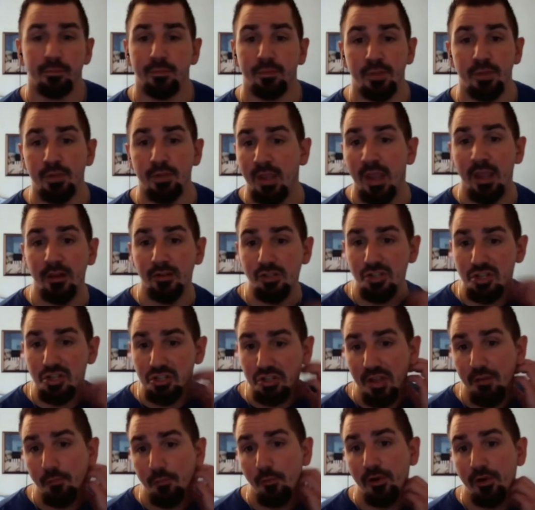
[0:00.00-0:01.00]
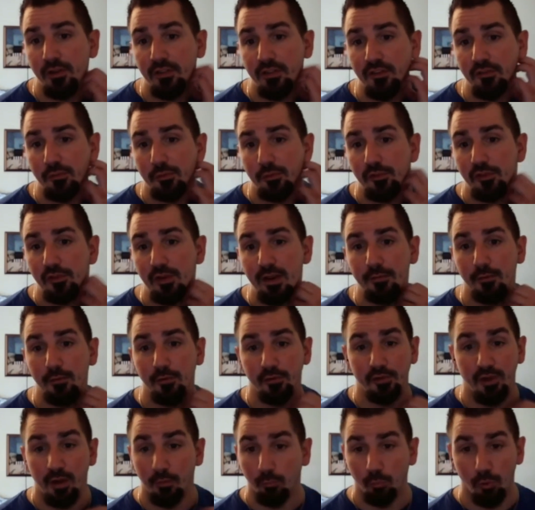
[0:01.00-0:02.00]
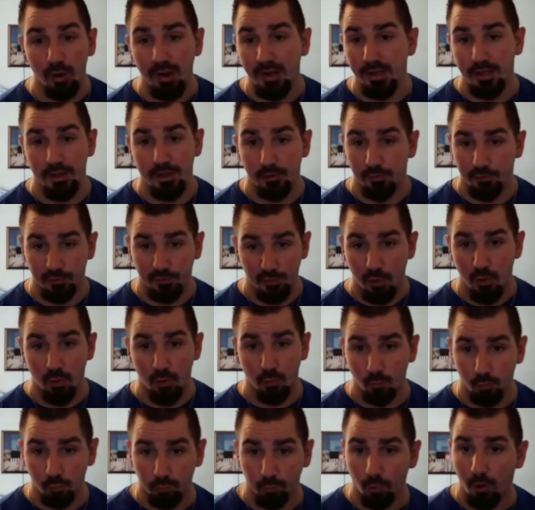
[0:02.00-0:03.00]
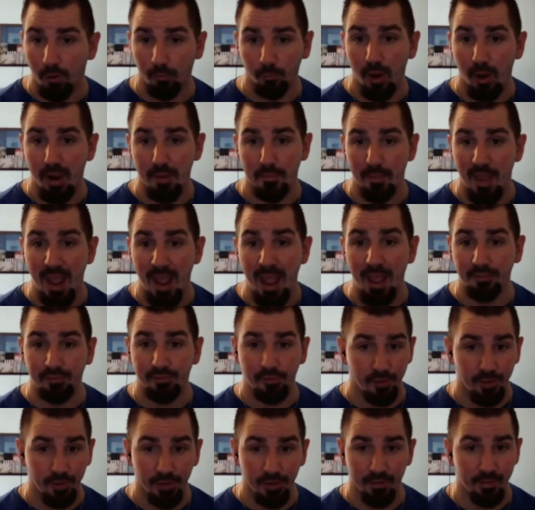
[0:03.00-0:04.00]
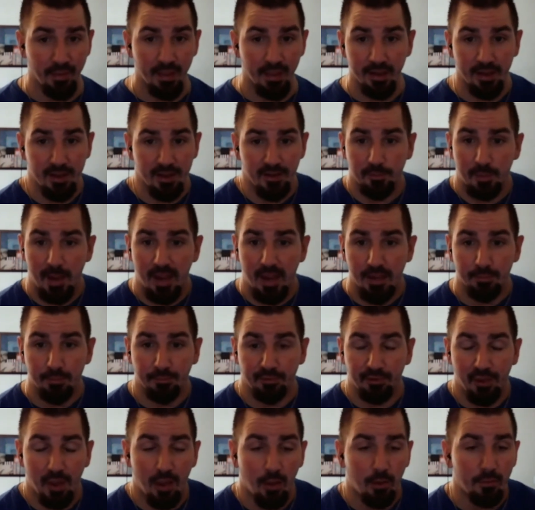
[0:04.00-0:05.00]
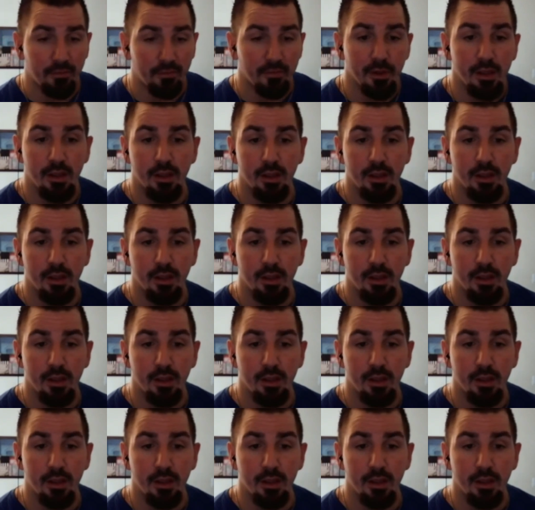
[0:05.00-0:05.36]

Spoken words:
You can't just let one of these receivers come right into your zone, run right past you, and then he's by himself.